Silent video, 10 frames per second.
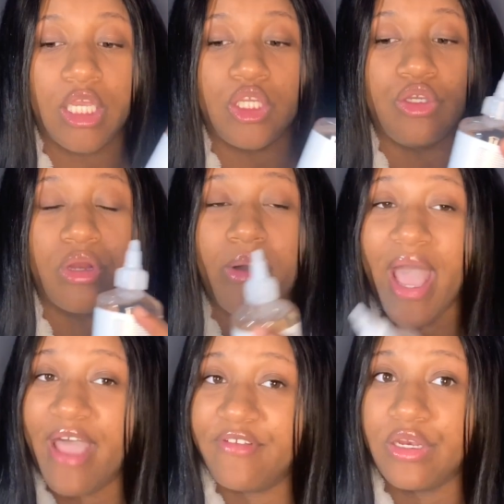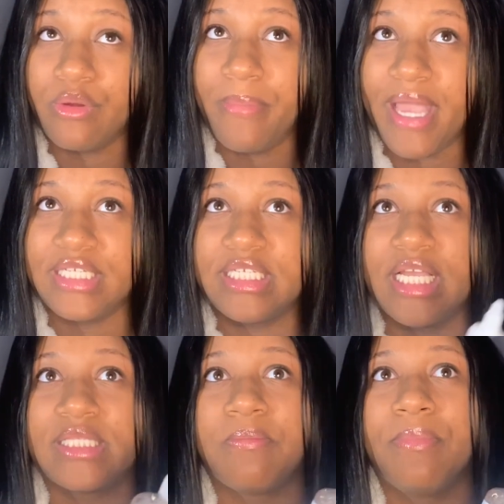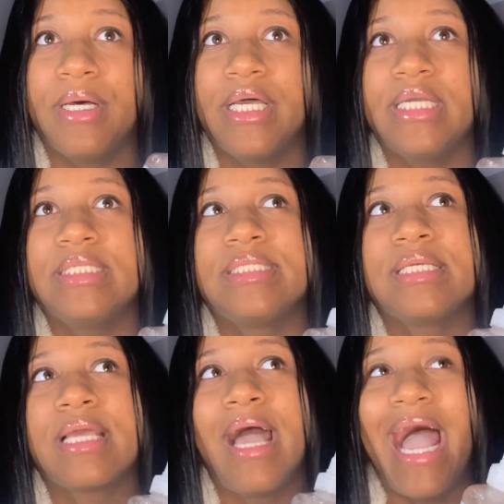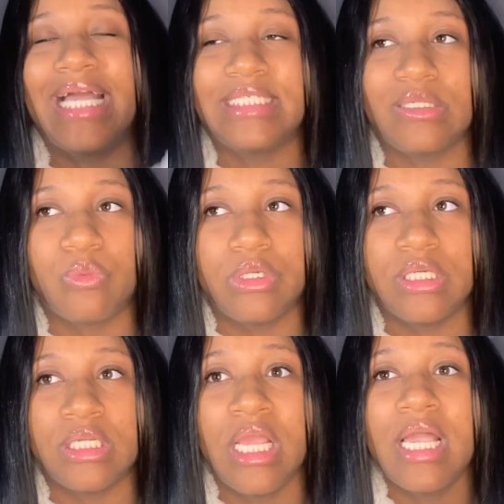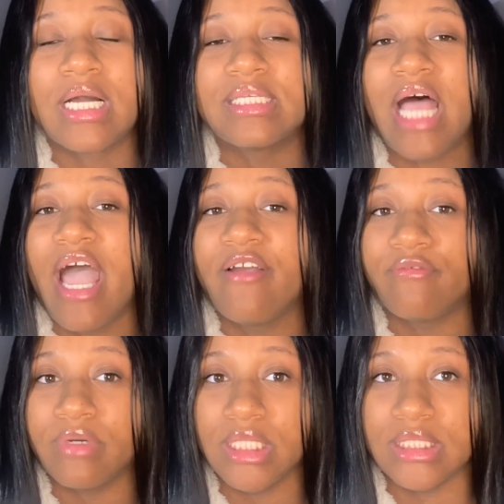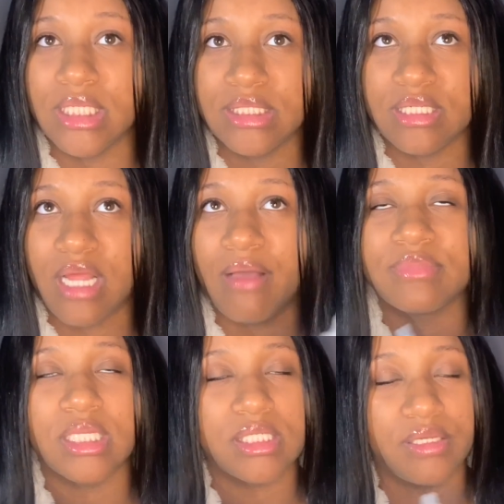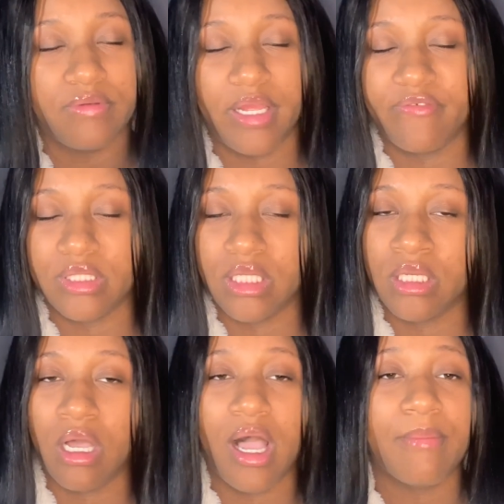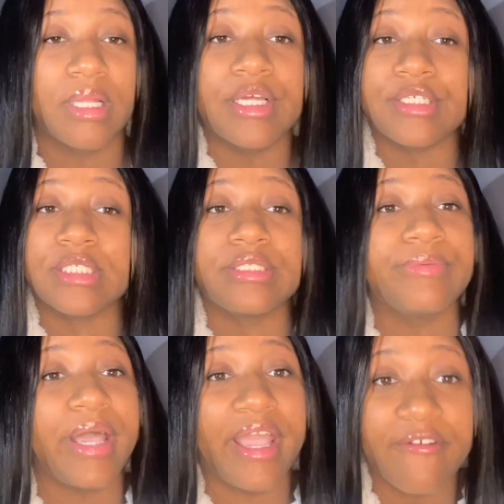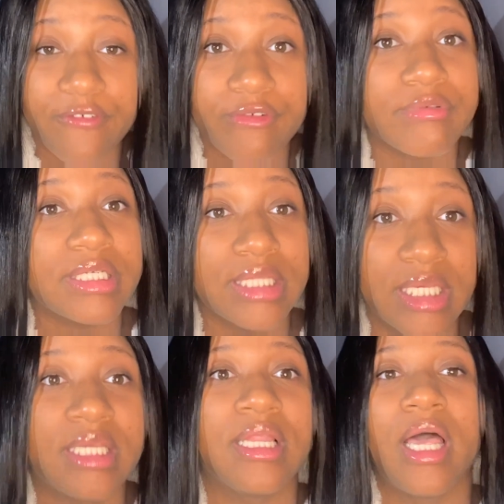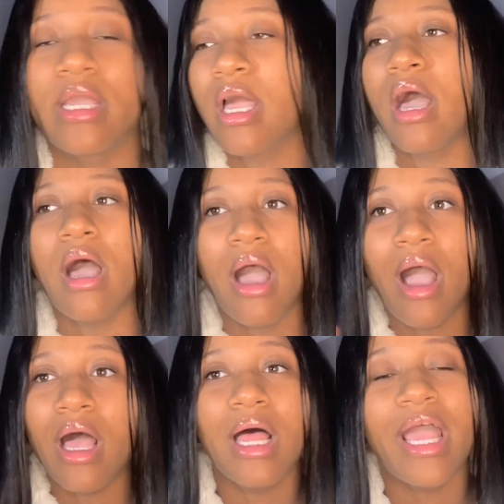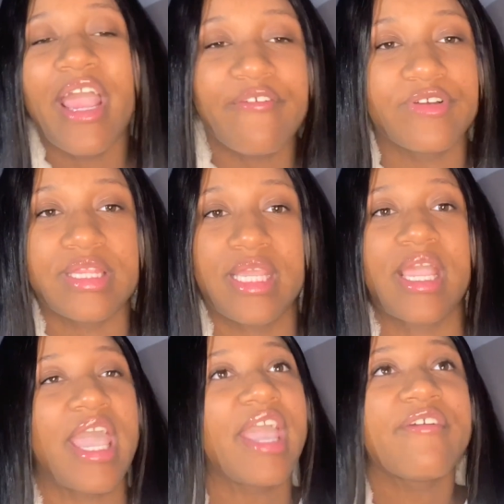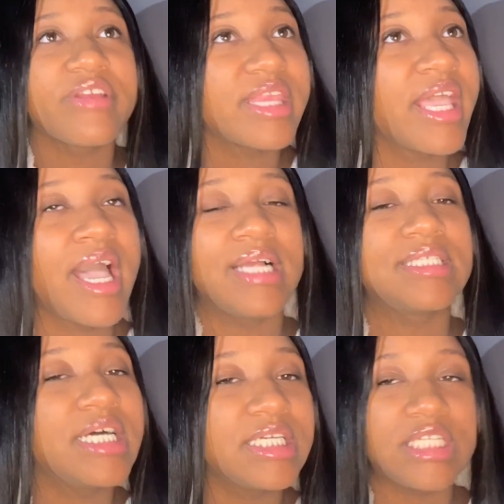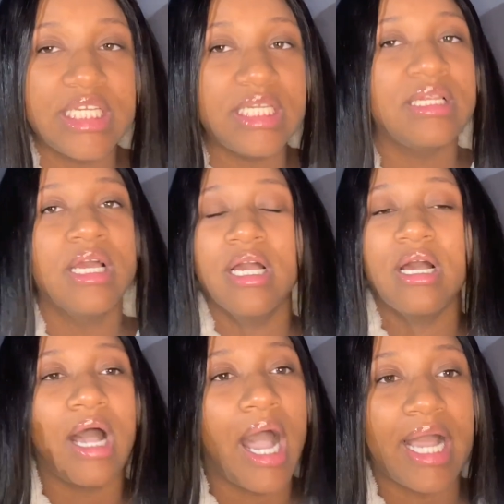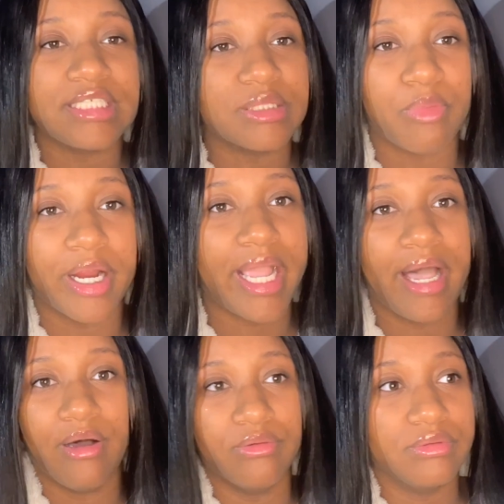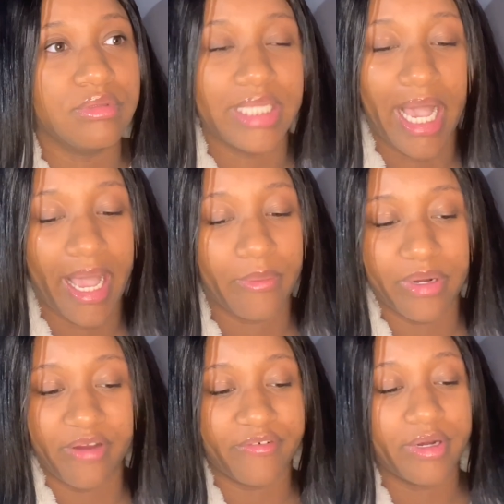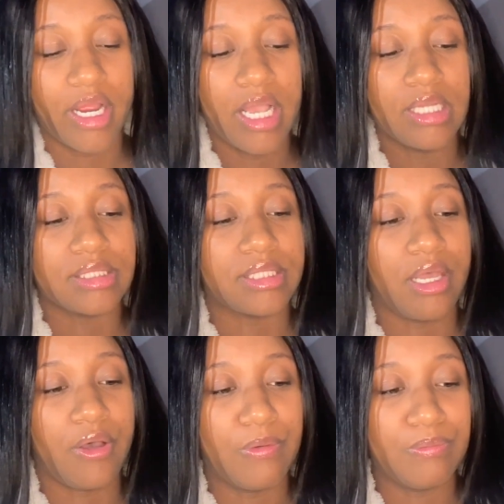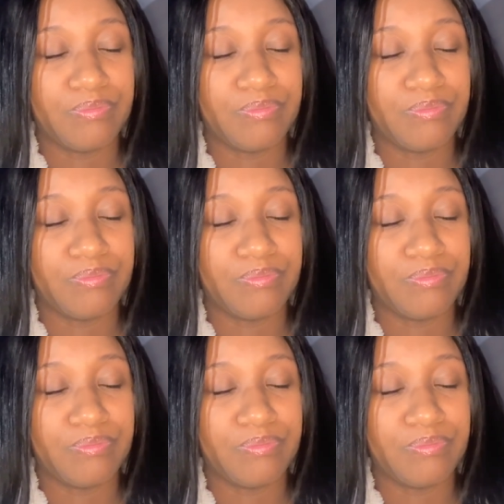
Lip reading: You don't have to do a patch test, but I did one because I'm sensitive to everything, y'all. I'm allergic to everything, like everything. Everything I touch, eat, I just break out, die, whatever. So